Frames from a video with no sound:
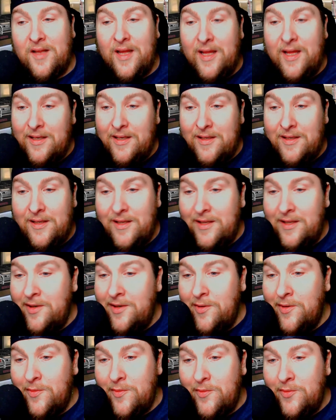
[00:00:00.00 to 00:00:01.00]
And,
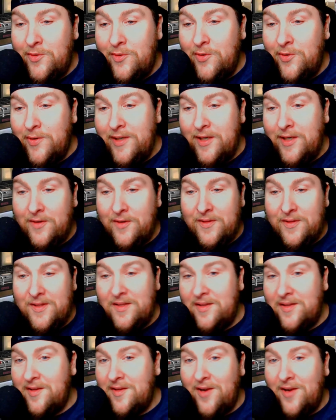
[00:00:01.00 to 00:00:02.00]
during all
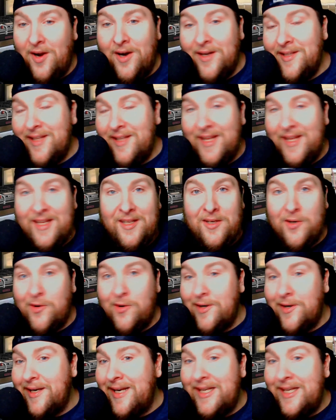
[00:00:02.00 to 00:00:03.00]
this content
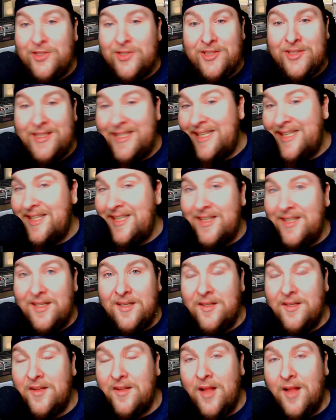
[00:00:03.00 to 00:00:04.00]
creation-y
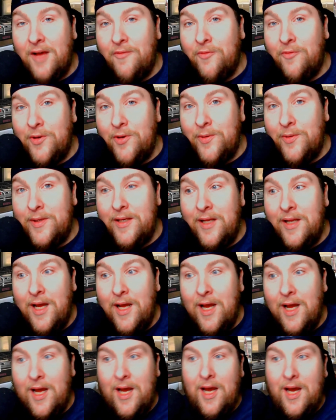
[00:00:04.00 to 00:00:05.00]
stuff we're doing,
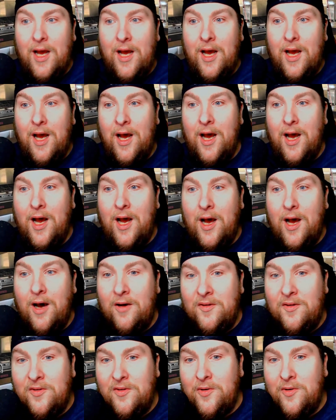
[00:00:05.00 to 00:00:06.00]

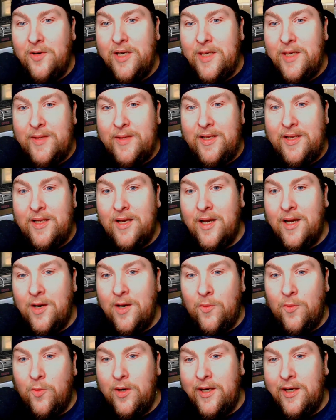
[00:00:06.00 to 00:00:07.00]
also going to be
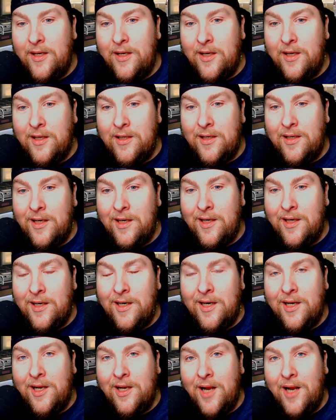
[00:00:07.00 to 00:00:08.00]
working on,
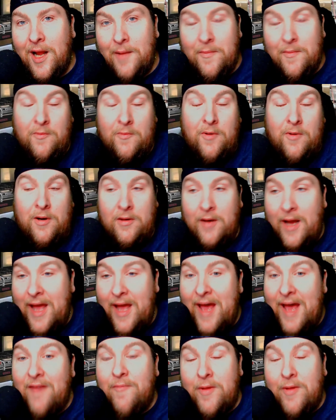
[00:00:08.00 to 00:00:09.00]
I
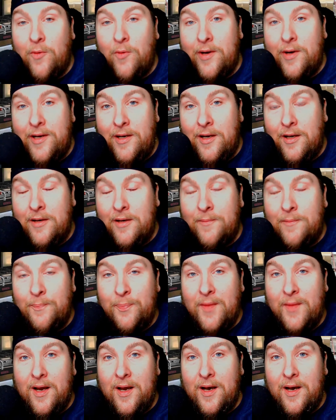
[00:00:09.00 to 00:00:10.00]
have been working on
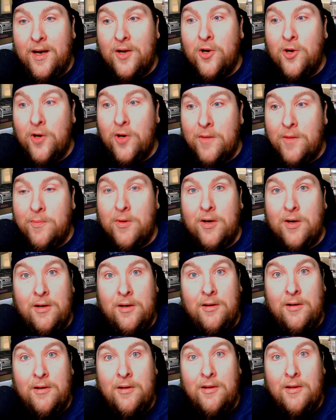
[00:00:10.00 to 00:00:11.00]
a
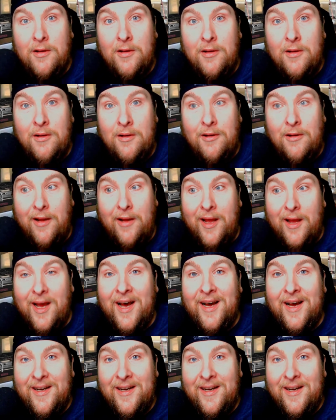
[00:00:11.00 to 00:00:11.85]
cookbook. Yeah.